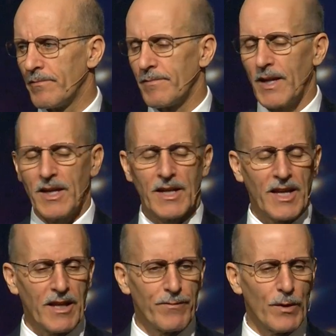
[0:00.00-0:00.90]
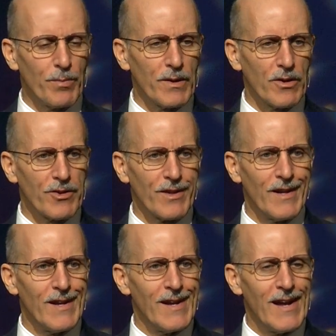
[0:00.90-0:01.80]
taking a handful of pills?
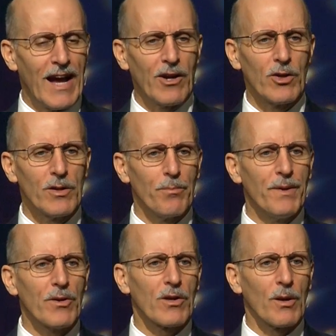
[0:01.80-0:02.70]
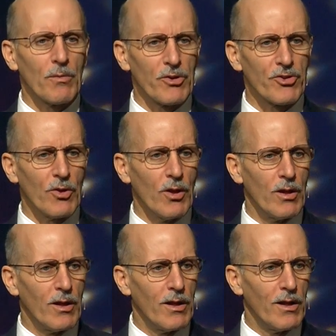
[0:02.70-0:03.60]
I heard a beer commercial,
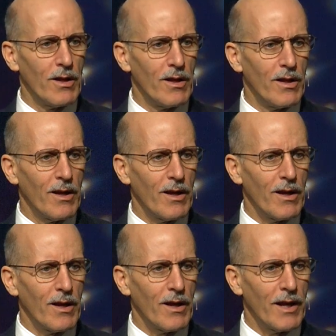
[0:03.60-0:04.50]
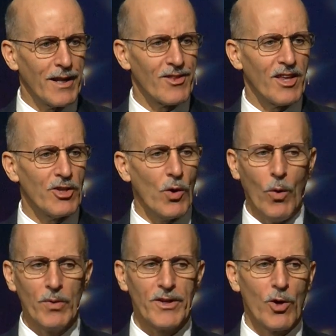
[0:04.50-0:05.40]
and it said, you
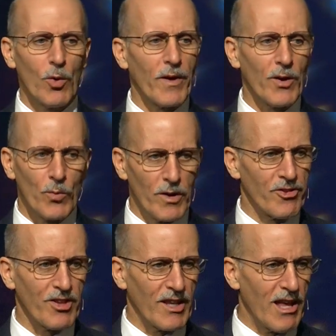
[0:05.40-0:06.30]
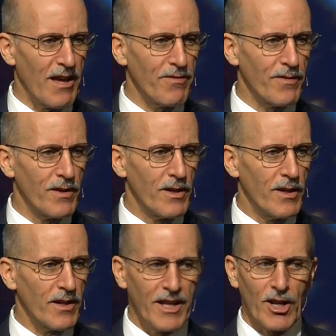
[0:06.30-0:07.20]
only go around once in life.
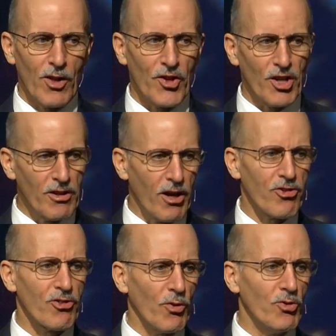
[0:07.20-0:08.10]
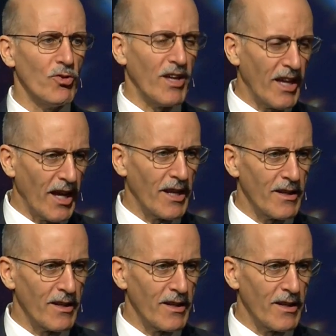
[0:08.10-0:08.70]
Get all the gusto you can.